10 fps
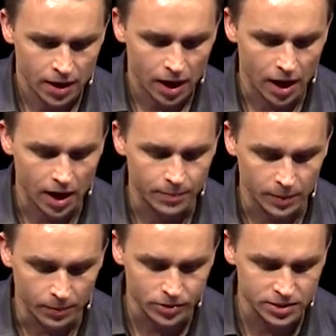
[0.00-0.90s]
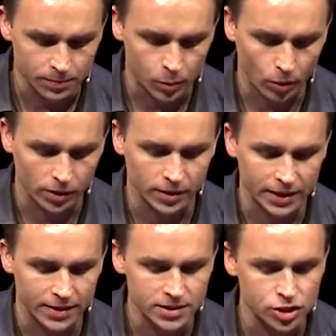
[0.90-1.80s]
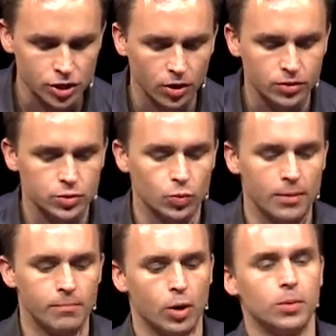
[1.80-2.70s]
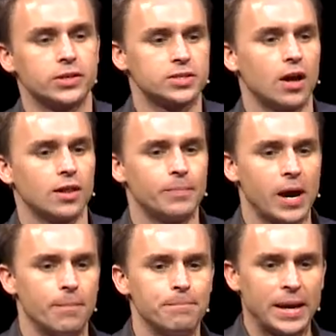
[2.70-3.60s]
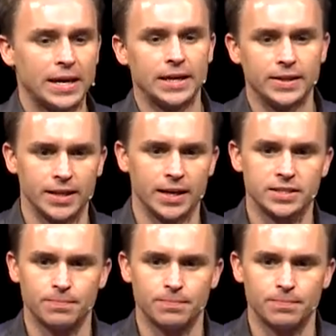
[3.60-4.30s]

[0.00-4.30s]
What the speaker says: But most importantly, this shows what mobile is all about, making things